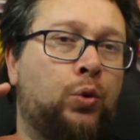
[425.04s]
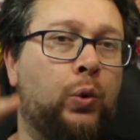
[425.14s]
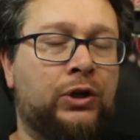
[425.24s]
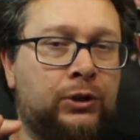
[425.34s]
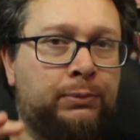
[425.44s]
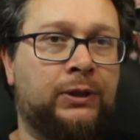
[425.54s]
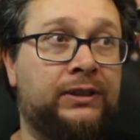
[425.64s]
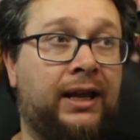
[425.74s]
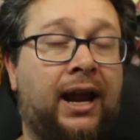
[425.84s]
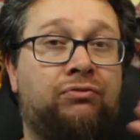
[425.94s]
world
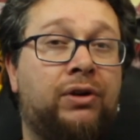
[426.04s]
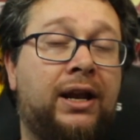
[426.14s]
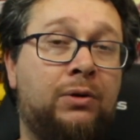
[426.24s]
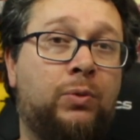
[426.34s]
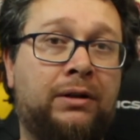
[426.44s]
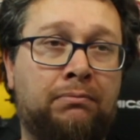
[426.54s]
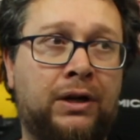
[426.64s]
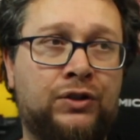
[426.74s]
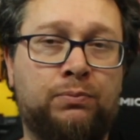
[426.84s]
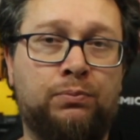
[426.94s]
building, I really want
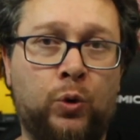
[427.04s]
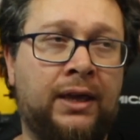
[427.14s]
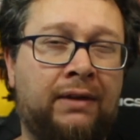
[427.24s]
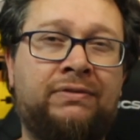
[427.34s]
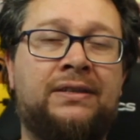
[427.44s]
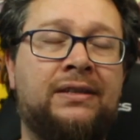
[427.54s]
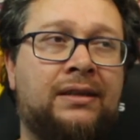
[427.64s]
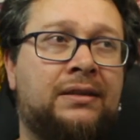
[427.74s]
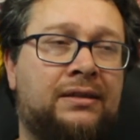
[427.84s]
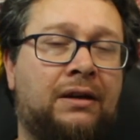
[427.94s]
much more. If this is
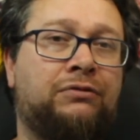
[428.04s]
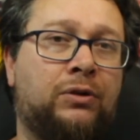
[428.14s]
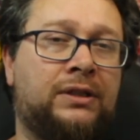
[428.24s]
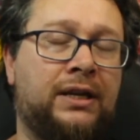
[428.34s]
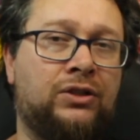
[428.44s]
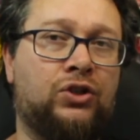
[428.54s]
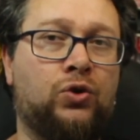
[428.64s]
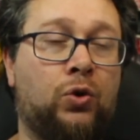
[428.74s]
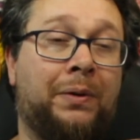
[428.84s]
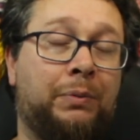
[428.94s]
a self contained
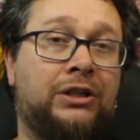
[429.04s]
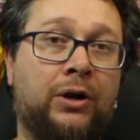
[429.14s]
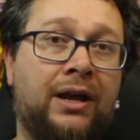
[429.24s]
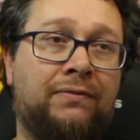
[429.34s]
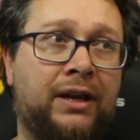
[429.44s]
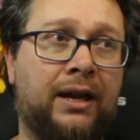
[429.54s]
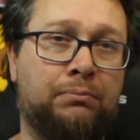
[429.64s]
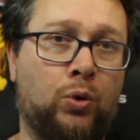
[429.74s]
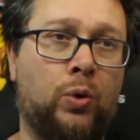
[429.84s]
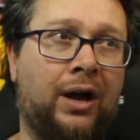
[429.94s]
story and we don't ever get
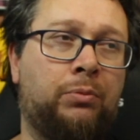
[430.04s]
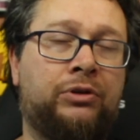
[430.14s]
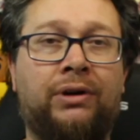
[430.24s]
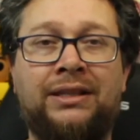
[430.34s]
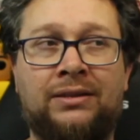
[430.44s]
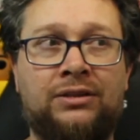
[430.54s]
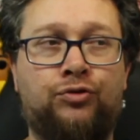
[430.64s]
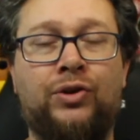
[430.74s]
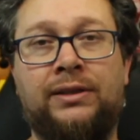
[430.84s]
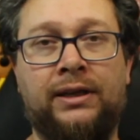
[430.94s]
more, I would rate this
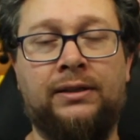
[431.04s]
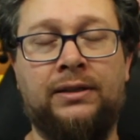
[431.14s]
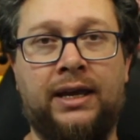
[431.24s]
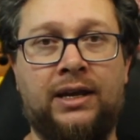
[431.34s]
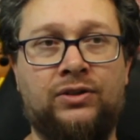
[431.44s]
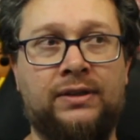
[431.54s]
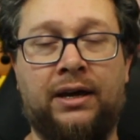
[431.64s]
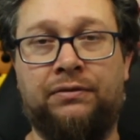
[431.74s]
three Nicolas Cages out of